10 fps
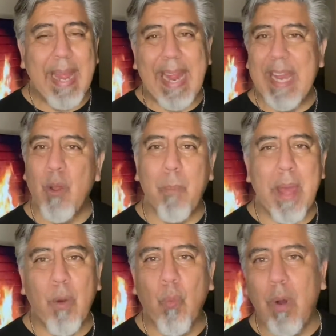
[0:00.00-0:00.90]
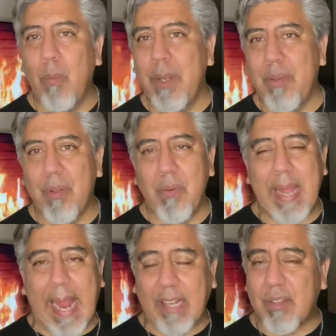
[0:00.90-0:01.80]
And no matter what we do
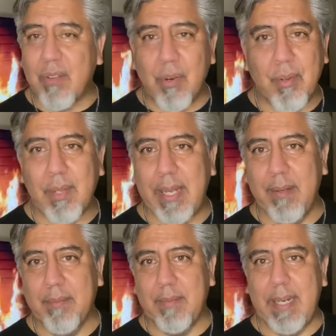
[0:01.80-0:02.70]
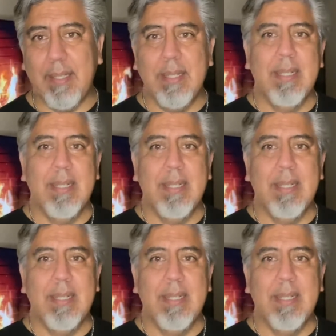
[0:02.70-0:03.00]
externally, right?